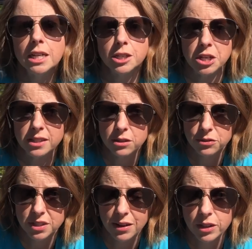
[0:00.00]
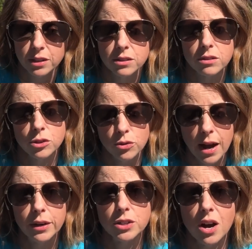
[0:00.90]
The chances of saving the
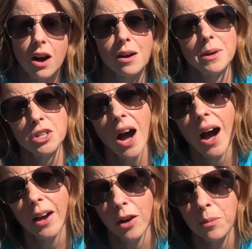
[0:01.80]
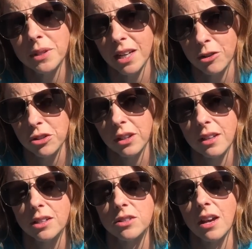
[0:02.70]
drowning dog are much higher potentially
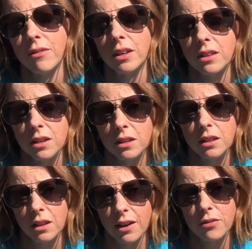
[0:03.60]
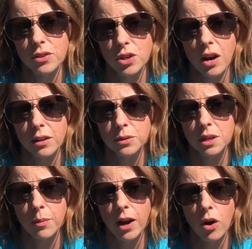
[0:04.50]
than saving the life of the dog that was
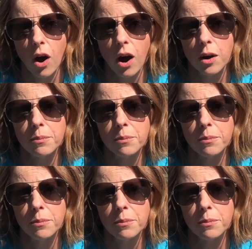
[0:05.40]
hit by a car.